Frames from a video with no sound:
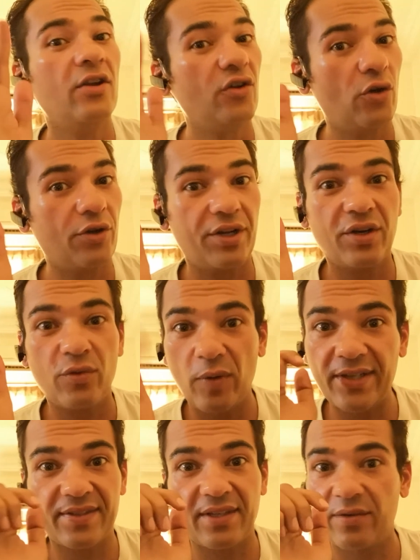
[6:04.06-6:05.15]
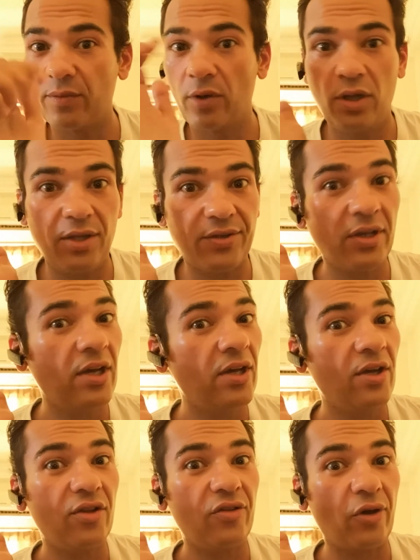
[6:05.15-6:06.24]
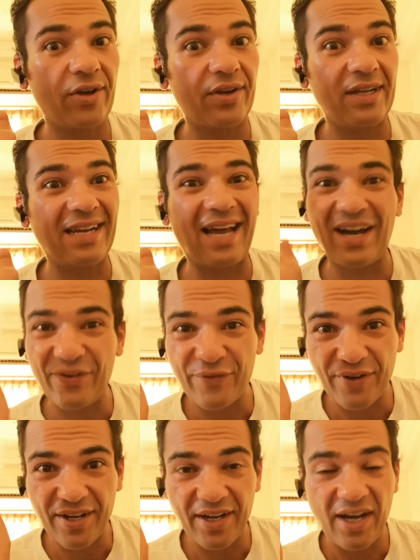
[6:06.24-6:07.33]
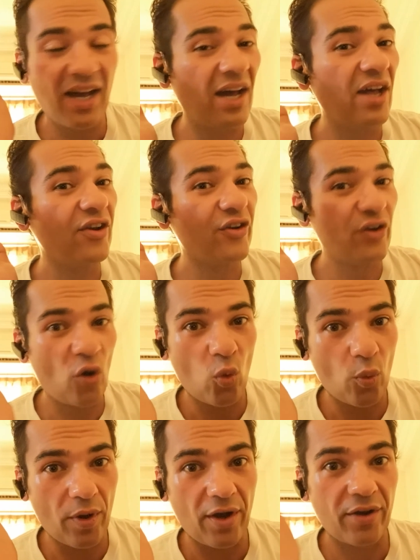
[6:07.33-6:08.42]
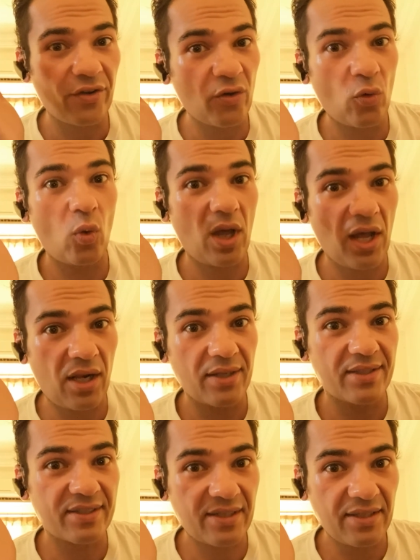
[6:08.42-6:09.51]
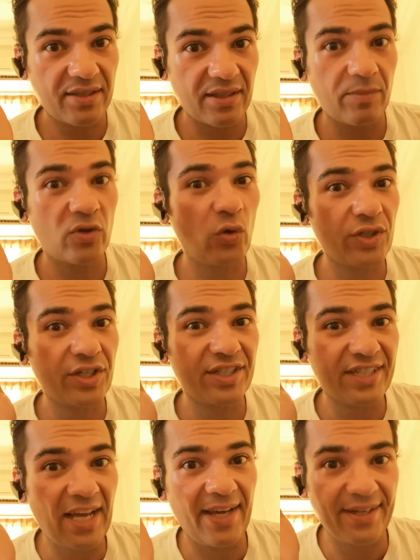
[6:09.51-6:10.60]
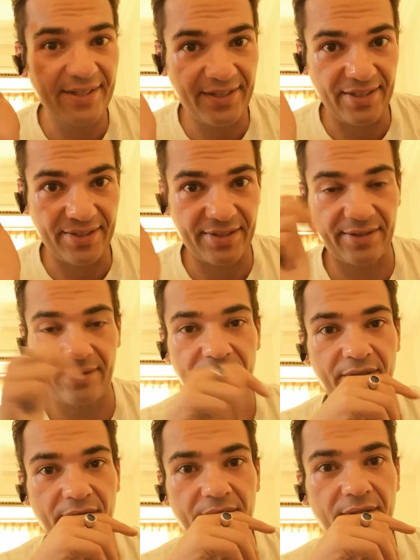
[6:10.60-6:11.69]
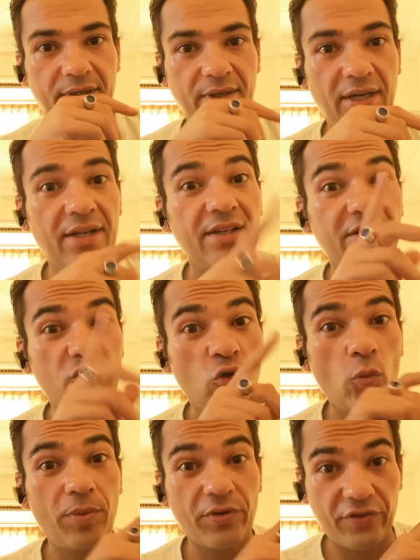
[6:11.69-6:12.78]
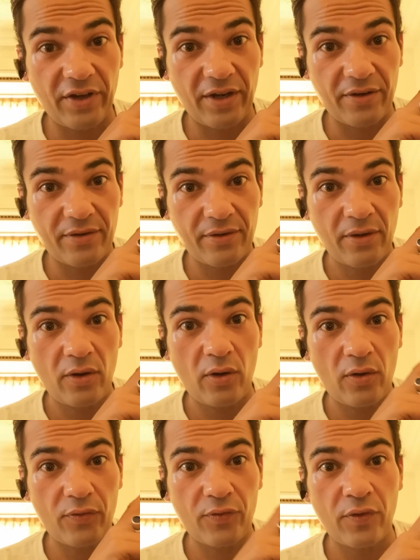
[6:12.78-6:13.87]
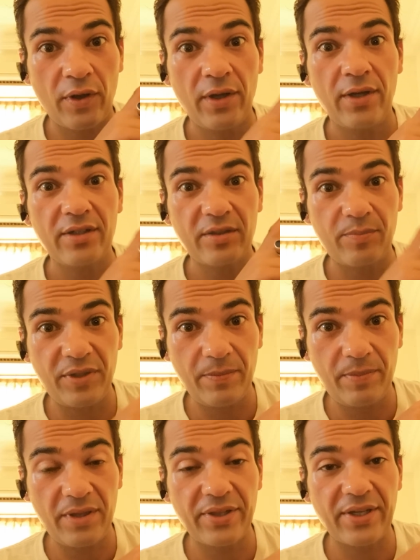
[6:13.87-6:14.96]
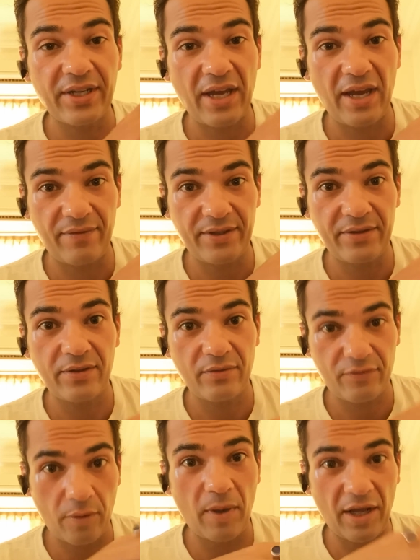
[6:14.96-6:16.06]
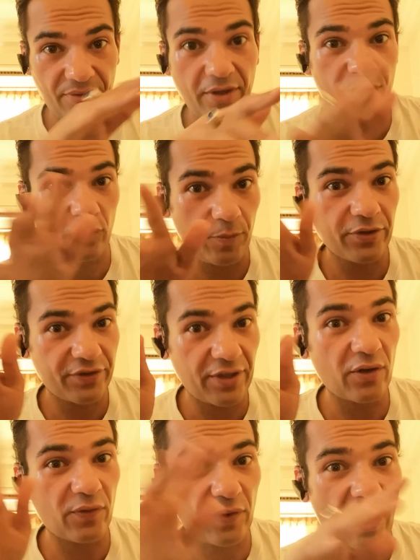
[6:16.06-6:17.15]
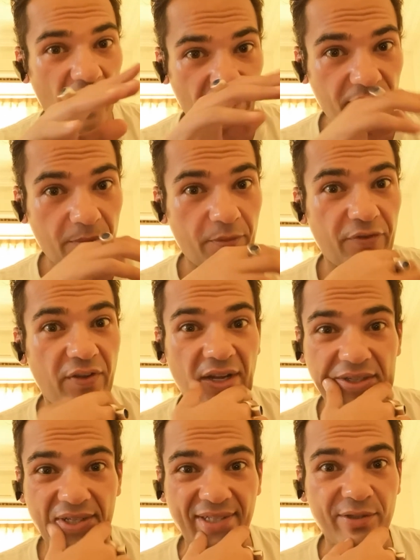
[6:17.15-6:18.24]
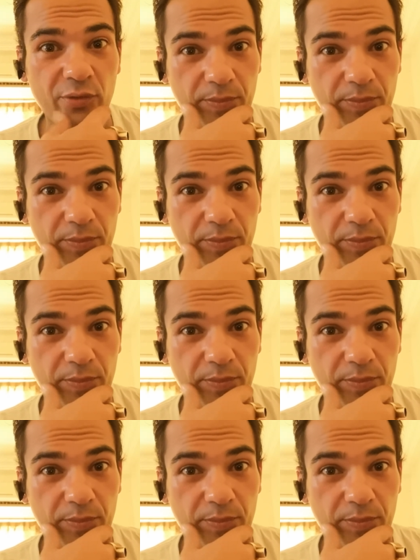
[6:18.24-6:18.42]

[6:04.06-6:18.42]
not in the Western world, not in Africa, nowhere. No health system could take this. And 2% of the people that have it from 100, 2% of 100%,